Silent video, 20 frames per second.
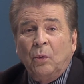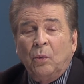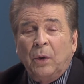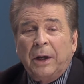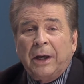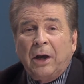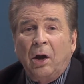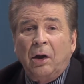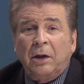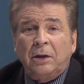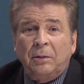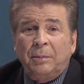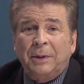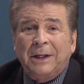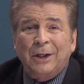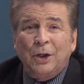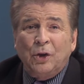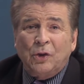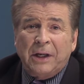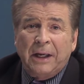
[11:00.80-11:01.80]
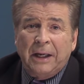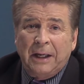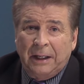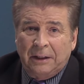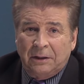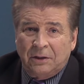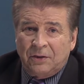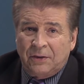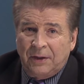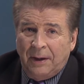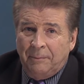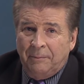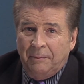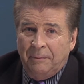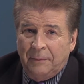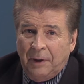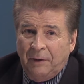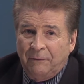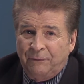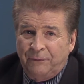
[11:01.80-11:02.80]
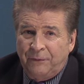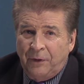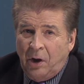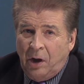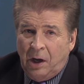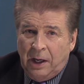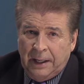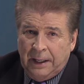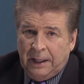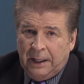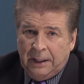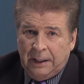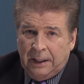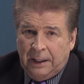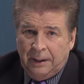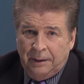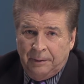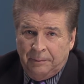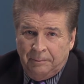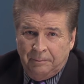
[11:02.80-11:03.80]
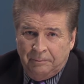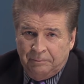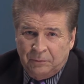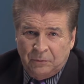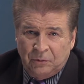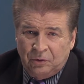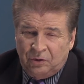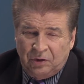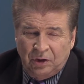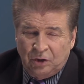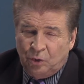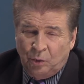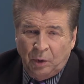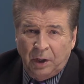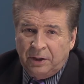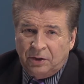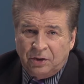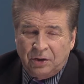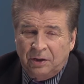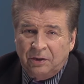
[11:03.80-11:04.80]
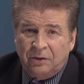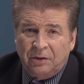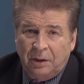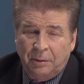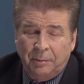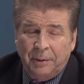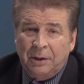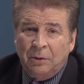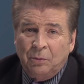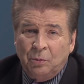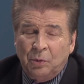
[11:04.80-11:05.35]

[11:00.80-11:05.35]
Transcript: We're going to be looking at some fire situations in a minute.